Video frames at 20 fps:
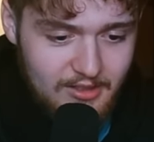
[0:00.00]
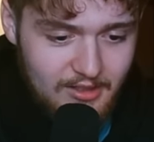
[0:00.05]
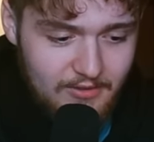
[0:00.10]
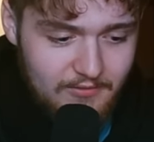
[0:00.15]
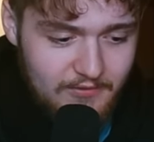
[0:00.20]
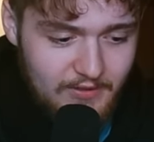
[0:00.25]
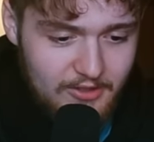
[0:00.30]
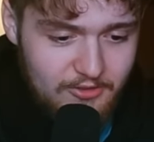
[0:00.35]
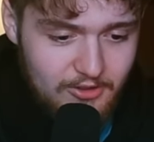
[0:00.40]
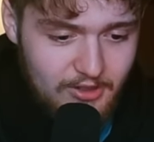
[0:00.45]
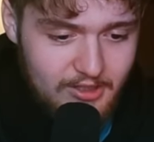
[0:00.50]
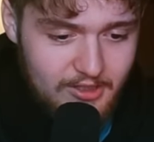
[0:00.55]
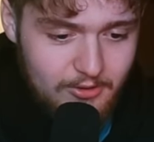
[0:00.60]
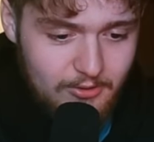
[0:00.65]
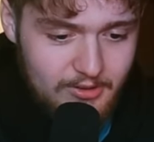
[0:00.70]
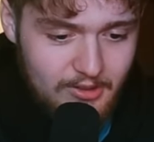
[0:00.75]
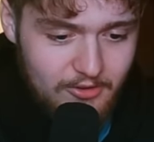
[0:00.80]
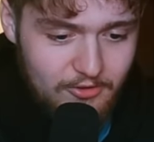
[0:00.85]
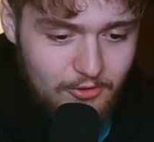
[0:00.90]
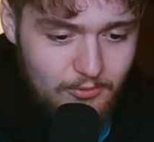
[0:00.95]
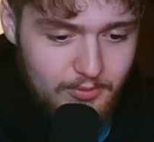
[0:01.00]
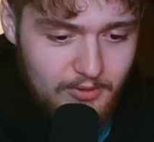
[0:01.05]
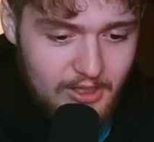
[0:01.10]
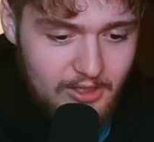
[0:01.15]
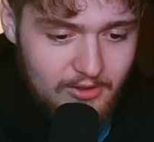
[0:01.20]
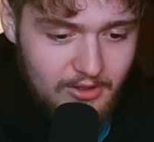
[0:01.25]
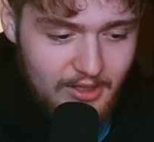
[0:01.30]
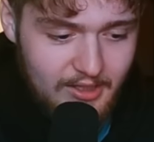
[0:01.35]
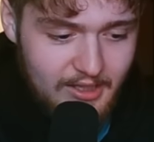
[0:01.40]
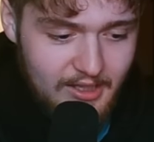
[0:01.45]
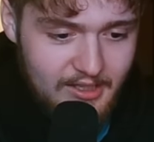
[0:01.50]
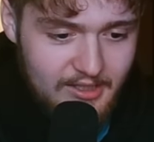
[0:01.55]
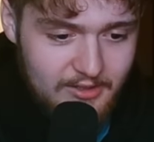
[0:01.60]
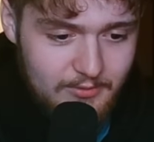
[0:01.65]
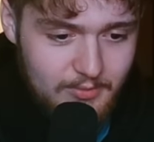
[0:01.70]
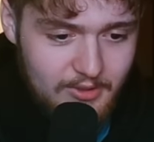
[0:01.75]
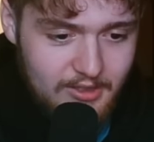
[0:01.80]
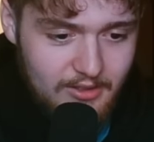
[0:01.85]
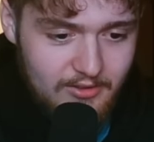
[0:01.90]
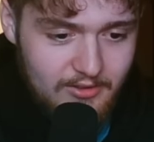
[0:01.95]
If I try to go in and super out, I
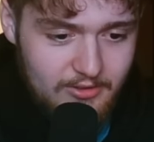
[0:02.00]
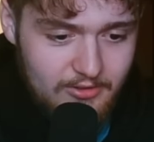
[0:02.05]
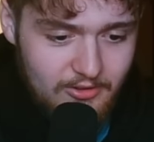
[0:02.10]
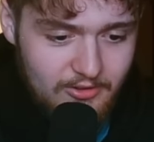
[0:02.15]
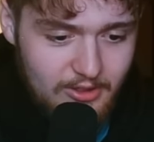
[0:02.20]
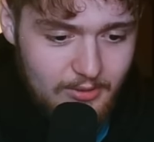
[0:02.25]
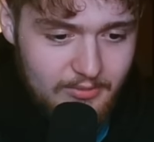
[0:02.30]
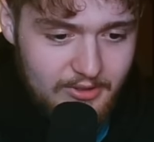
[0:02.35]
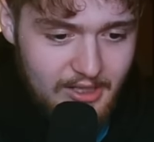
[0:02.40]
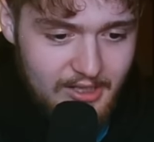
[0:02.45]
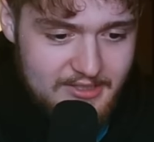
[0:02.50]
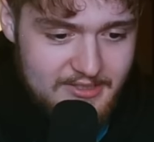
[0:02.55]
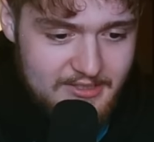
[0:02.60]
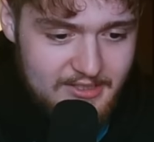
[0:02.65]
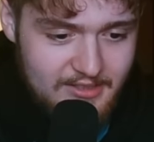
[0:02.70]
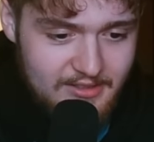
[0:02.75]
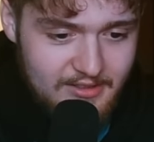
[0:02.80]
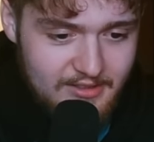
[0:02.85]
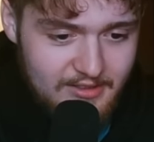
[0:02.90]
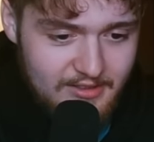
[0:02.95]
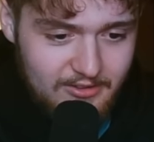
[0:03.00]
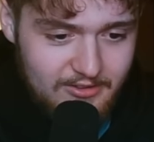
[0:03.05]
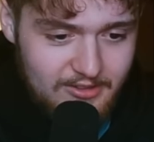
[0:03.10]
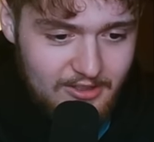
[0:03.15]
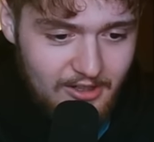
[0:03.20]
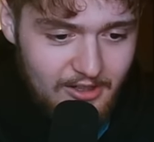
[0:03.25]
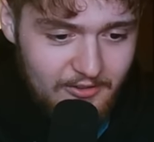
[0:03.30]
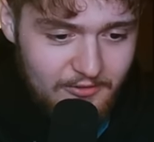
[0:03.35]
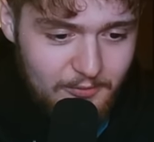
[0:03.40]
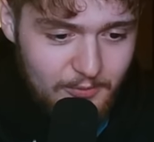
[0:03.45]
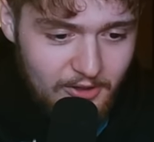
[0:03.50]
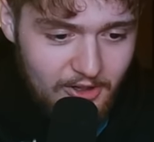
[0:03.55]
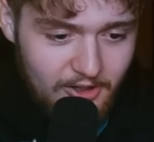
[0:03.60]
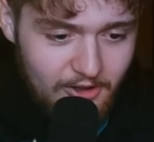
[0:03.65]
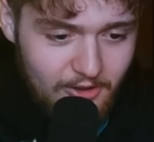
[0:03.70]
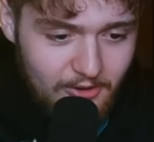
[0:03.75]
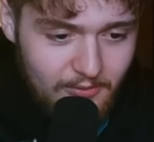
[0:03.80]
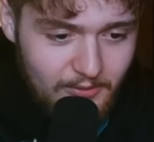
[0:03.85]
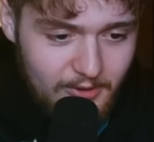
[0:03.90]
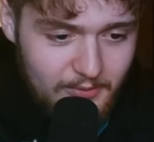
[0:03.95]
can't because I'll just get blasted. This is tough,
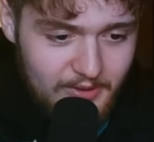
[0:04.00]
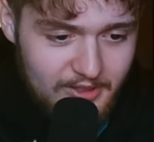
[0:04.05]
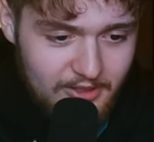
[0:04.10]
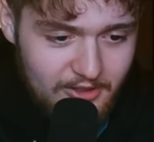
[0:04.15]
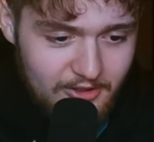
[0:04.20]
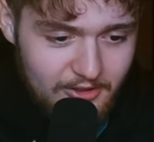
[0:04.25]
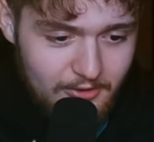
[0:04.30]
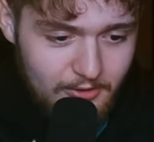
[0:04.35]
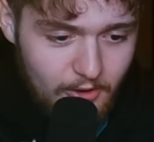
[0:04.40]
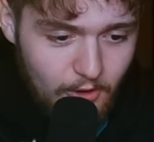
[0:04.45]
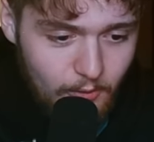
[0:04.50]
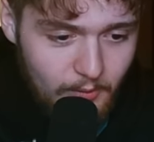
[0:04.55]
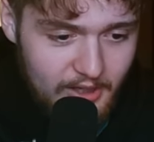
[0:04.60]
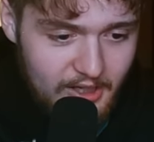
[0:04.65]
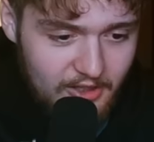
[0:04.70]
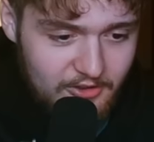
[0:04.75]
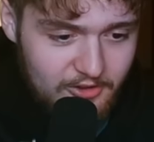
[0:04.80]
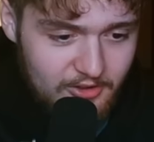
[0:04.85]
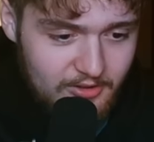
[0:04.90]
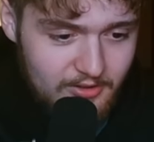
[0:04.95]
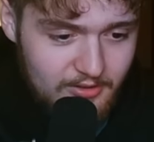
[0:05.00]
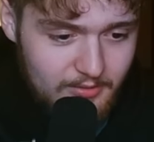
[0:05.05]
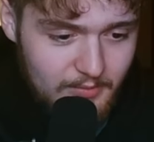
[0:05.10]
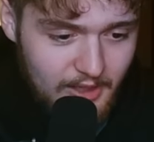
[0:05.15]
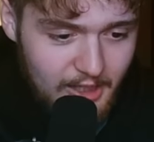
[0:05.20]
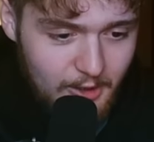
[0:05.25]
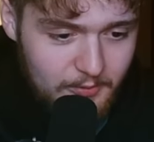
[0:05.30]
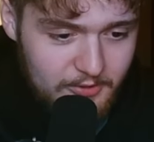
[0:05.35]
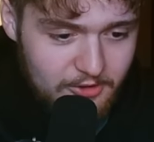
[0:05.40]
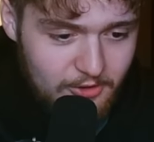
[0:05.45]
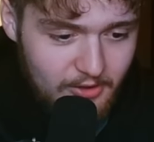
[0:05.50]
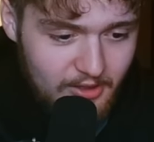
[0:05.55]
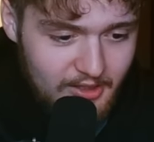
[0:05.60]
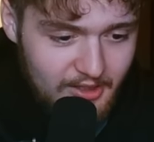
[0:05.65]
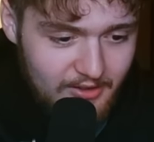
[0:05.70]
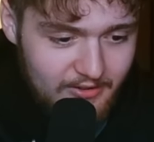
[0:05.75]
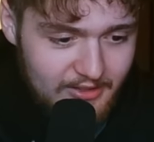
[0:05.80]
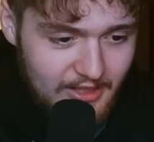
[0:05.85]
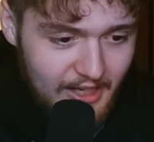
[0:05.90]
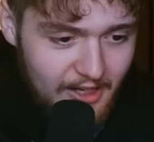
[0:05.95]
bro. What do we do? Oh my gosh, my
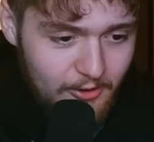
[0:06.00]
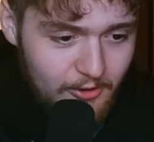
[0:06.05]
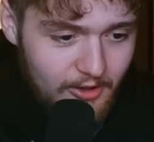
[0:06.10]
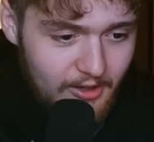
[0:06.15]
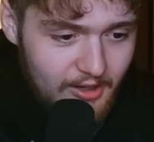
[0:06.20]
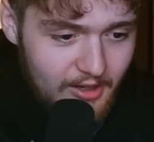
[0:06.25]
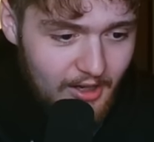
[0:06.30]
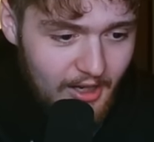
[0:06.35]
opportunity is now.